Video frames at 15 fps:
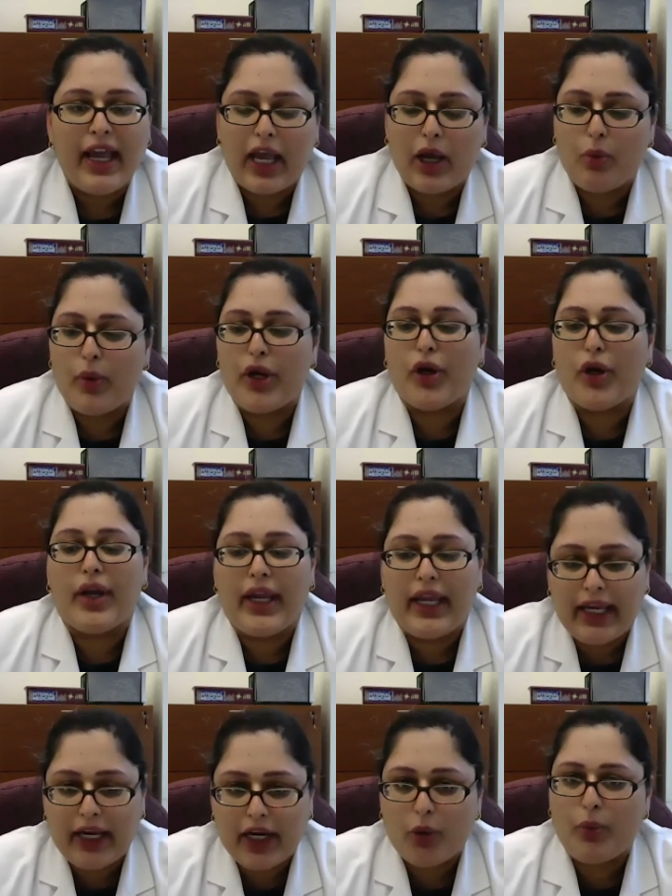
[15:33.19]
And we are
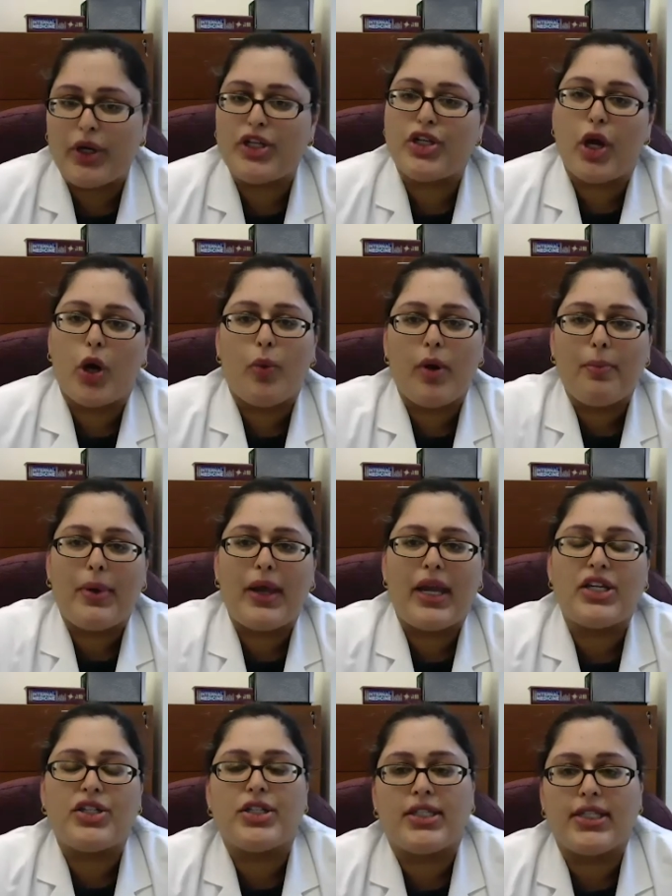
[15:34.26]
here. We don't want
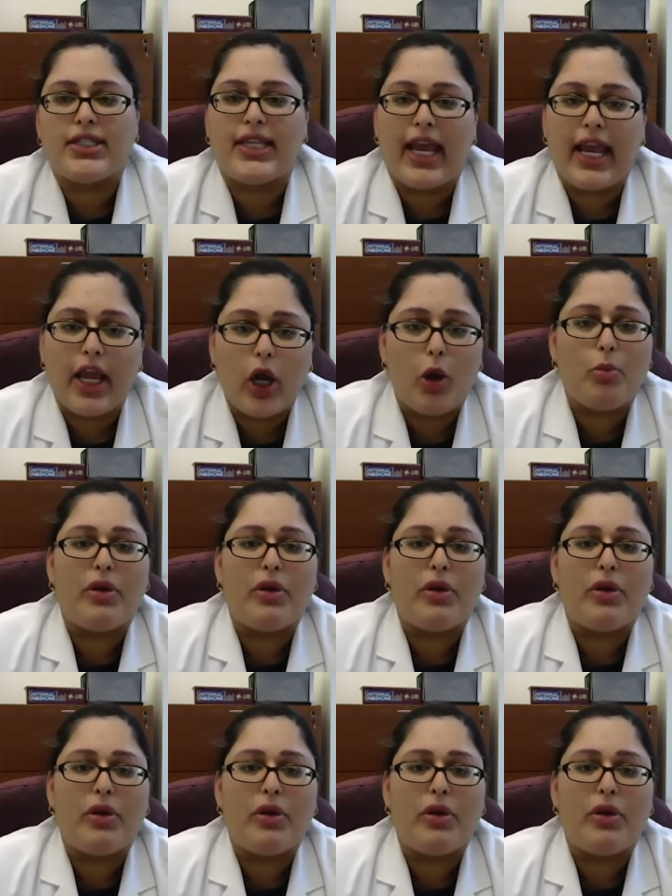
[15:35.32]
patients to stay home.